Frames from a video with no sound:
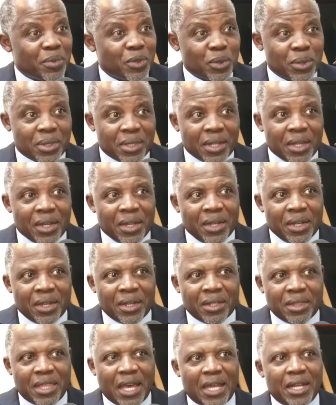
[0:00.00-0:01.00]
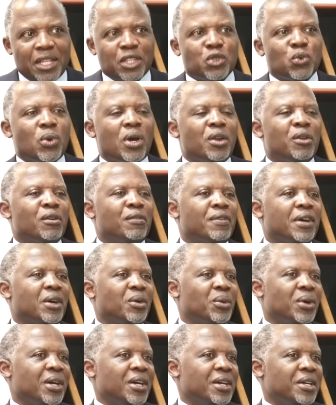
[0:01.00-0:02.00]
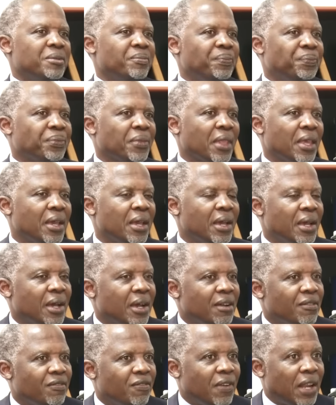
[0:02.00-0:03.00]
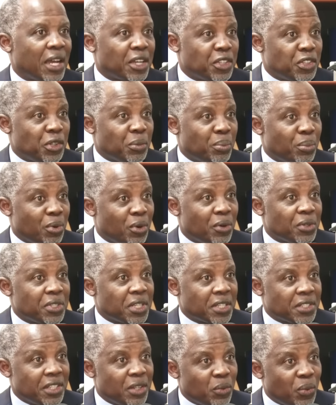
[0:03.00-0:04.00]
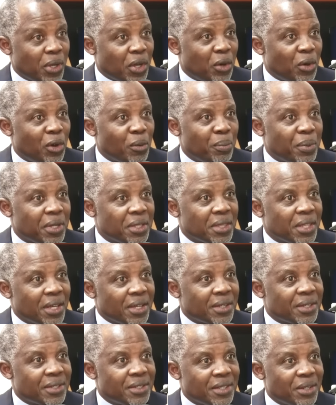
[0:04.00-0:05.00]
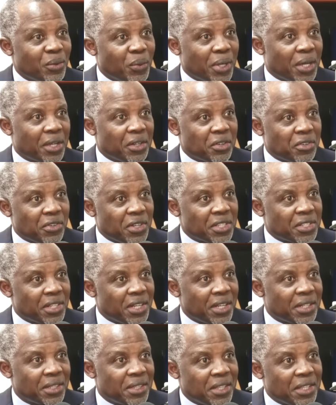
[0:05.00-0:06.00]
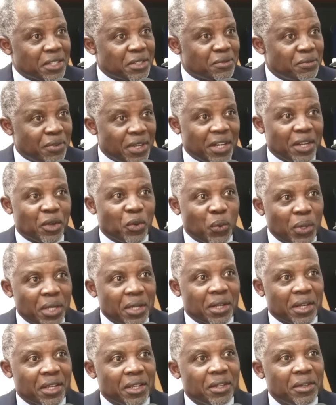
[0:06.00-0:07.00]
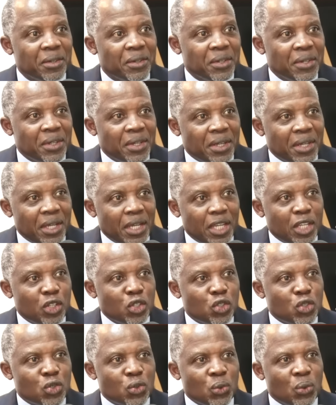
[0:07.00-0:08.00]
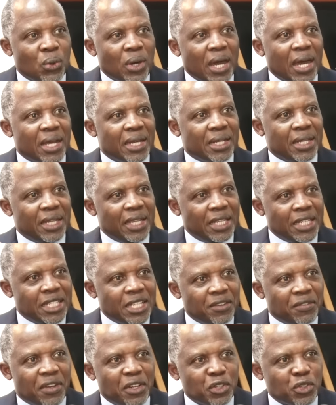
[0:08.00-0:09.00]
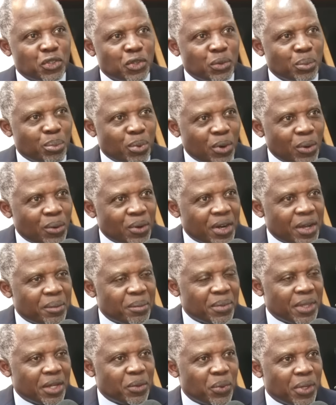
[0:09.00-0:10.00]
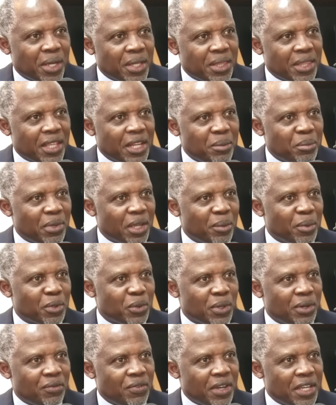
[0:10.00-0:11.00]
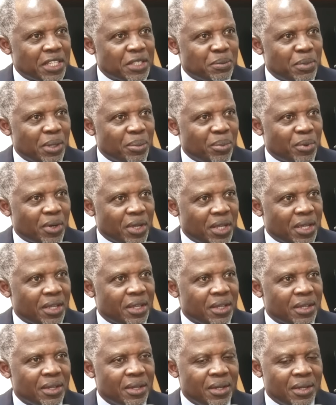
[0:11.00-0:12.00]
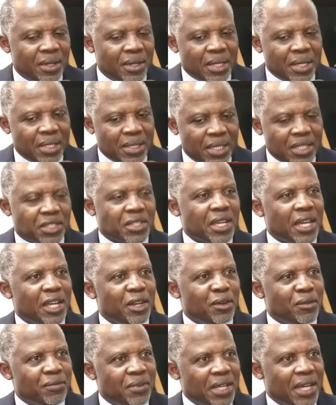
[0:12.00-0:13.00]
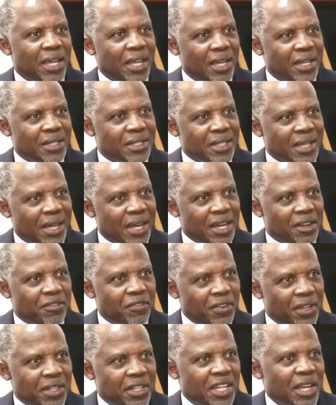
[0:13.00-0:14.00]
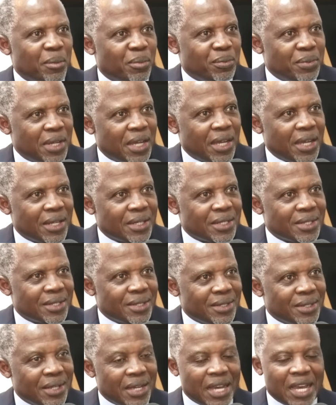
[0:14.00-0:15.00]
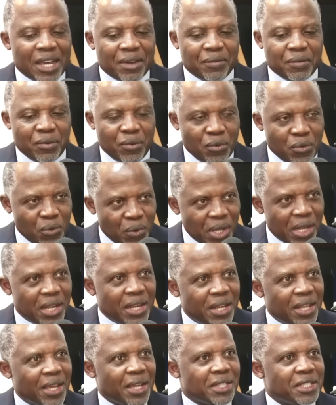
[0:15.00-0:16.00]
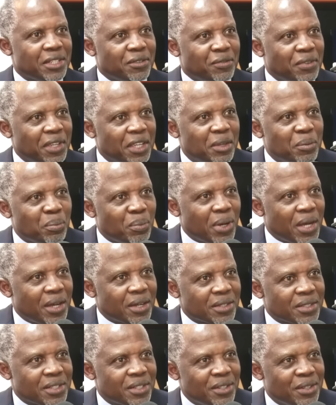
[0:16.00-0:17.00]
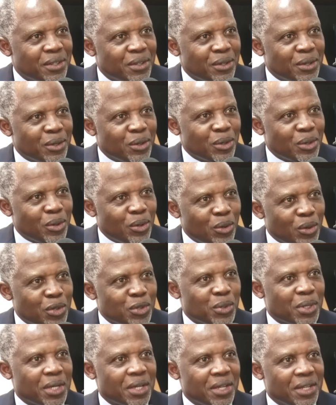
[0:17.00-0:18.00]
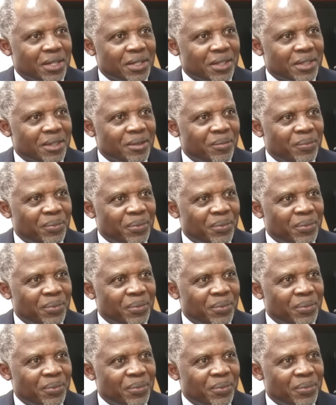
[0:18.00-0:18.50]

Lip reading: So that is one of our flagship projects, and we are hoping that we can translate this very quickly into an intervention program that we can then be able to advise people, hey, this kind of diets, the cafe type diets, have really negative impact on your health.